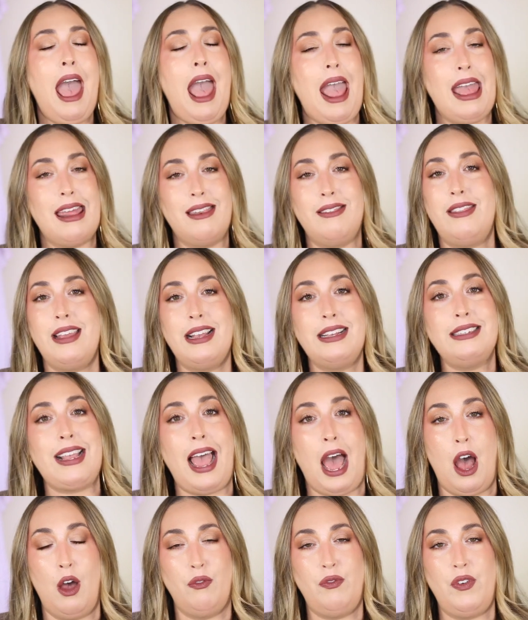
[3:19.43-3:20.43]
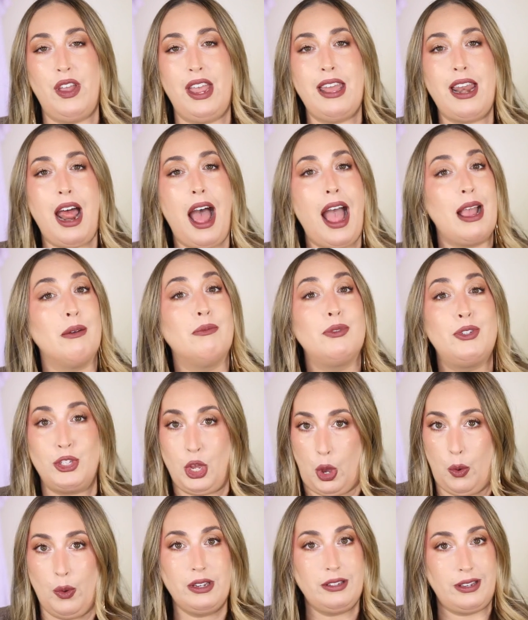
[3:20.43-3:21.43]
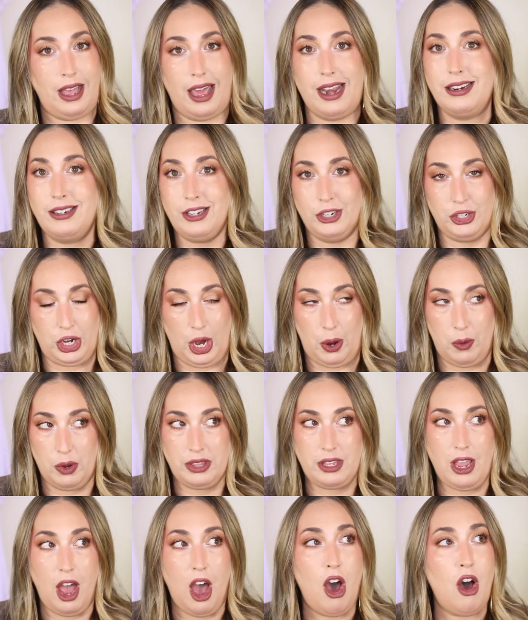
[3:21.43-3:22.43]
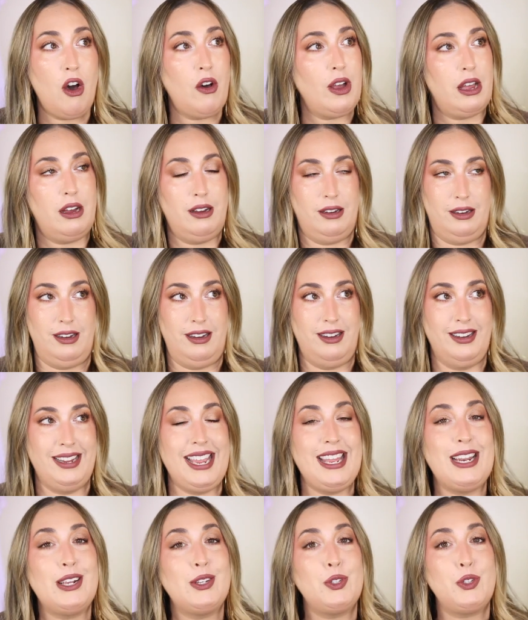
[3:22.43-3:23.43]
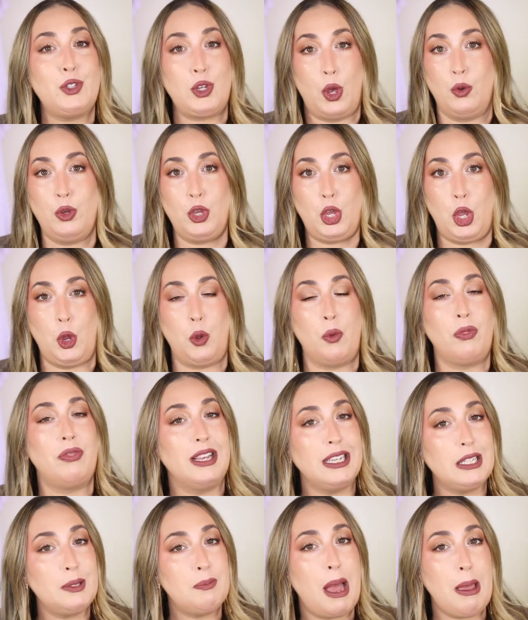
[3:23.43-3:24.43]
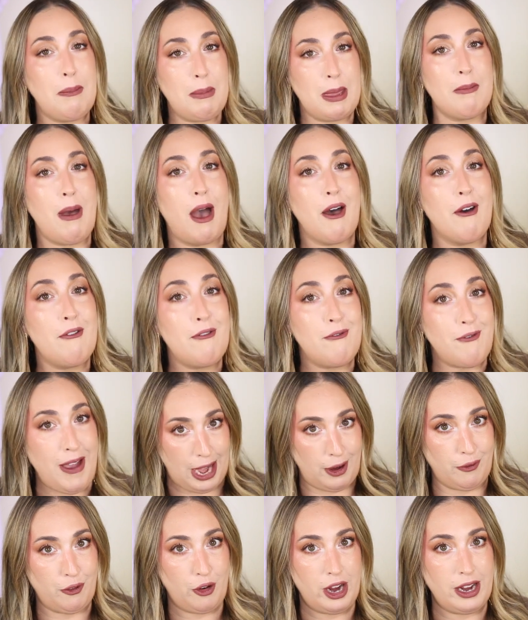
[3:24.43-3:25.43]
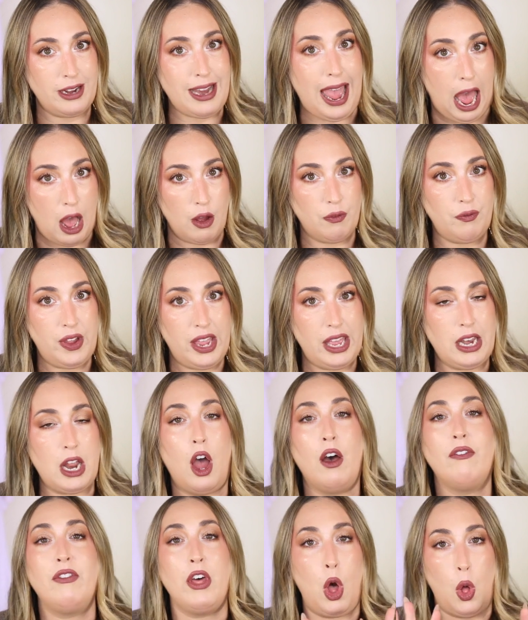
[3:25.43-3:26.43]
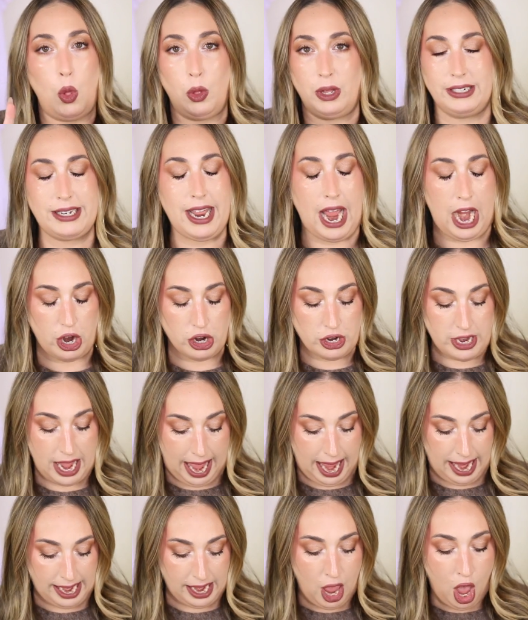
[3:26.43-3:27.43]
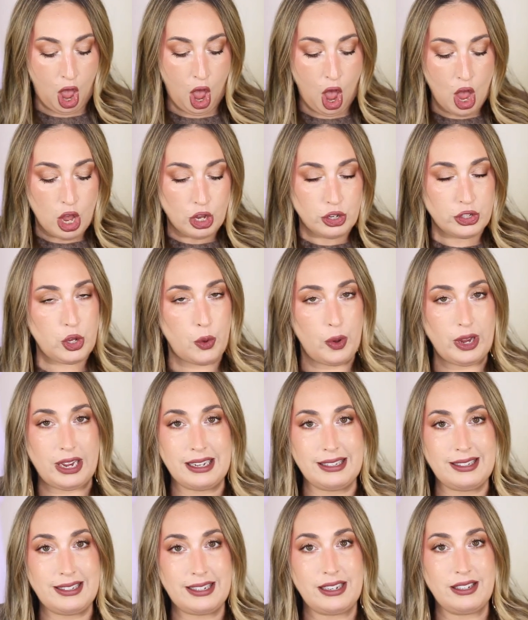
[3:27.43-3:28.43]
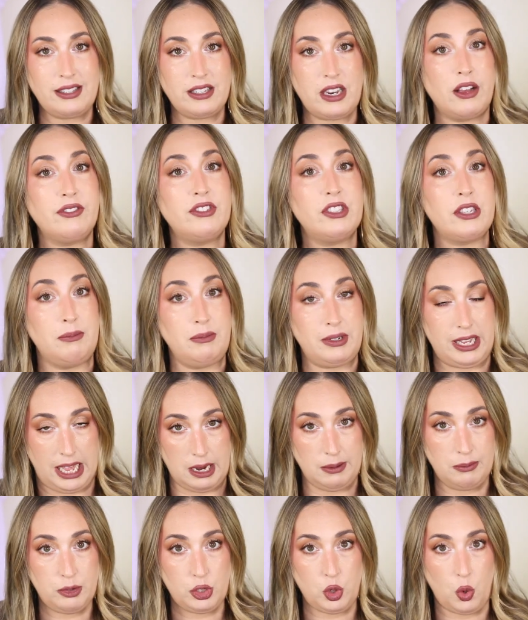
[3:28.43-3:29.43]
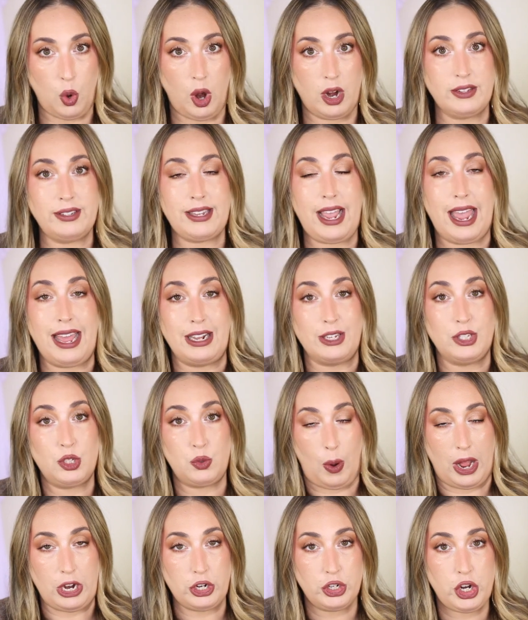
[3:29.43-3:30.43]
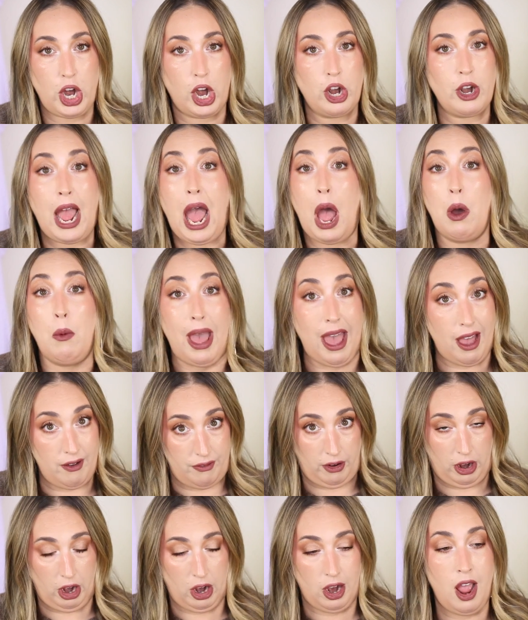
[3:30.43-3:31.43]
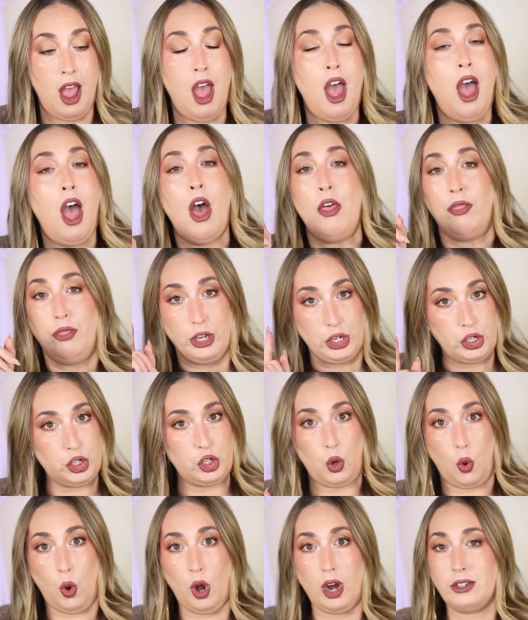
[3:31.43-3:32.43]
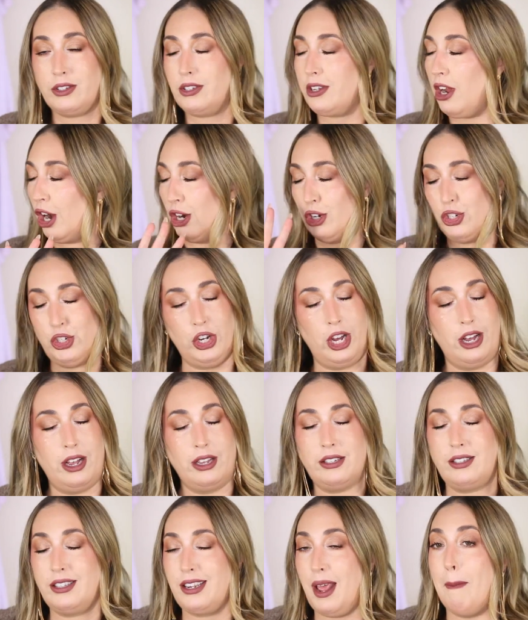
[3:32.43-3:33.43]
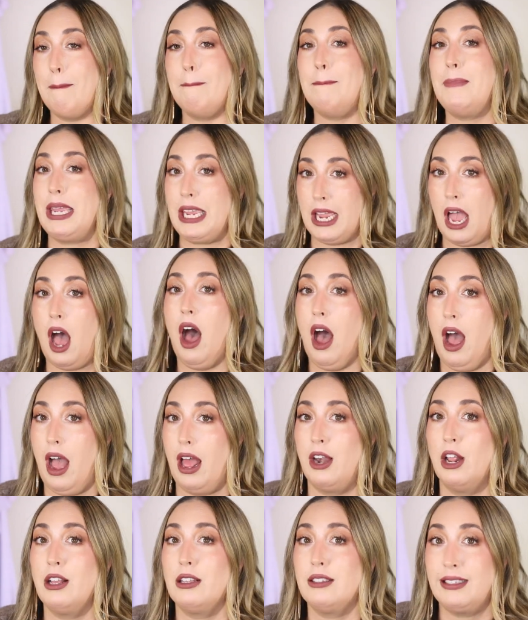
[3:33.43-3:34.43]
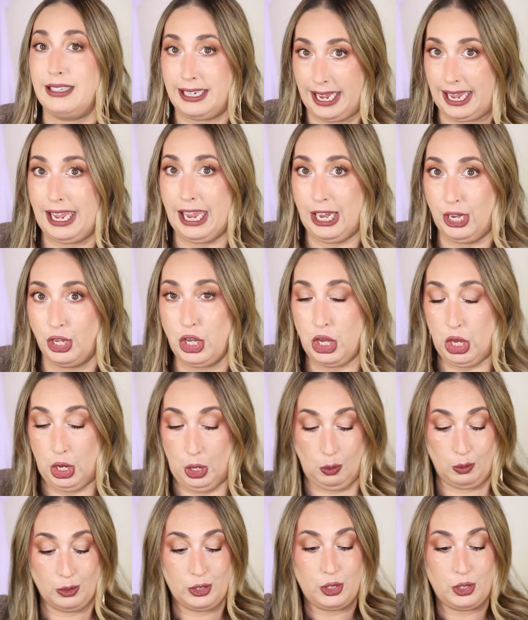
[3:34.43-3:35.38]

And this outfit, I am so excited to share with y'all. Ugh, it is so cute. This might be my favorite outfit of the whole entire day. So it consists of some denim shorts and a sweatshirt. However, the shorts are just beyond stinking cute.